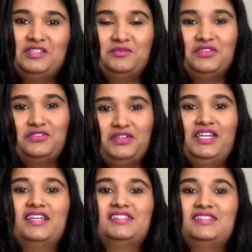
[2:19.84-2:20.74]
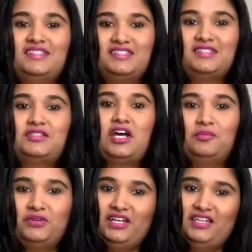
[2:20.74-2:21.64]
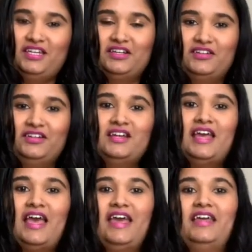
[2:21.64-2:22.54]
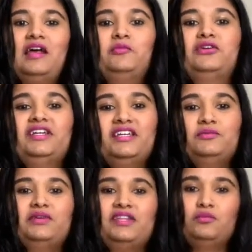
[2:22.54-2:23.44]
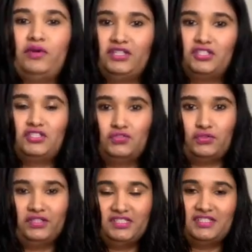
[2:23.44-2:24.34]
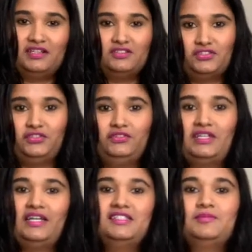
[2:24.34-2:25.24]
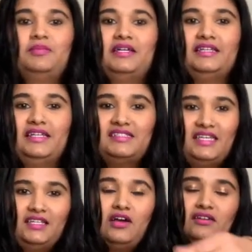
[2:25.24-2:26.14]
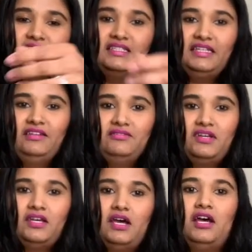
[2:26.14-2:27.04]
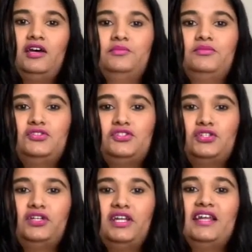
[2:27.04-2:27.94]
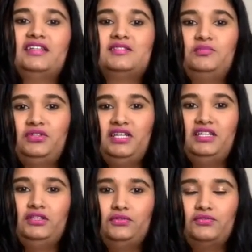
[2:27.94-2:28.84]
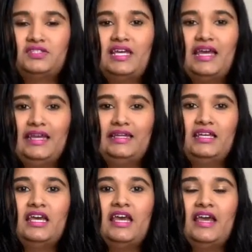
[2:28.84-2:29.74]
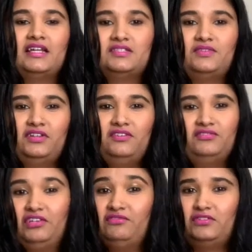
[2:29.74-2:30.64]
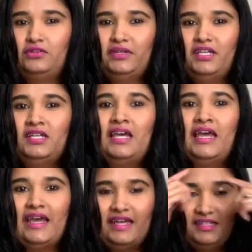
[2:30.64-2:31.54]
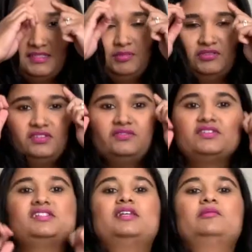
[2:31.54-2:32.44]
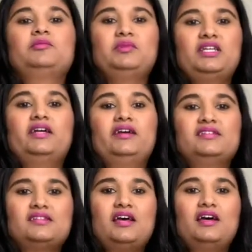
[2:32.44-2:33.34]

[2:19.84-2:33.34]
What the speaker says: number three is this top right here, and I'm wearing it with white shorts that I'll show you guys, but it's a long sleeve shirt, and it's pretty loose and it's very free flowing, and it's perfect for summer because